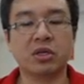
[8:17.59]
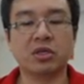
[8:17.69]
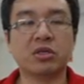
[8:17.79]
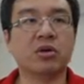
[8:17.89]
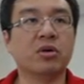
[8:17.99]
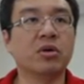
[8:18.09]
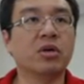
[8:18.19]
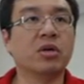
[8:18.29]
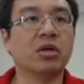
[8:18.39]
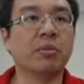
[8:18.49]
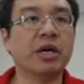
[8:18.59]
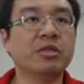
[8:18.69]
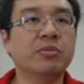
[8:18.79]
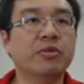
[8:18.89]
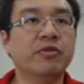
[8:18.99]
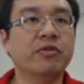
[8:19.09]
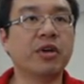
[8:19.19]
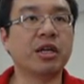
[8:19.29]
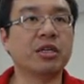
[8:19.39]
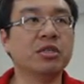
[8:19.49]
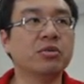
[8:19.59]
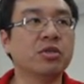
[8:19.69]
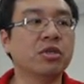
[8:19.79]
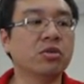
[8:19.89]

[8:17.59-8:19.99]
So the best move at this position